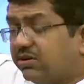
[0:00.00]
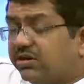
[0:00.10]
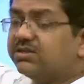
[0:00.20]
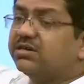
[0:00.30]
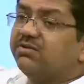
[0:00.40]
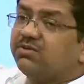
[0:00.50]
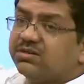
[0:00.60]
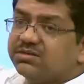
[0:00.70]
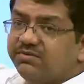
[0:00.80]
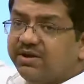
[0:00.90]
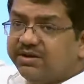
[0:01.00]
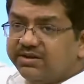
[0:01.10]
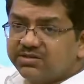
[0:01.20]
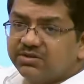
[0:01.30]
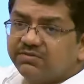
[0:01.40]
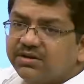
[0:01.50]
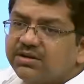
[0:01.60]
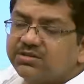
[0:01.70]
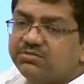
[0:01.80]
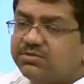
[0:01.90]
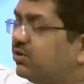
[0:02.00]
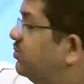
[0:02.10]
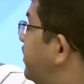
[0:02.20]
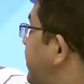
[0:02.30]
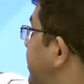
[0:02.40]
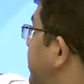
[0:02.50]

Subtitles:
understand what is the willingness of the customer to pay.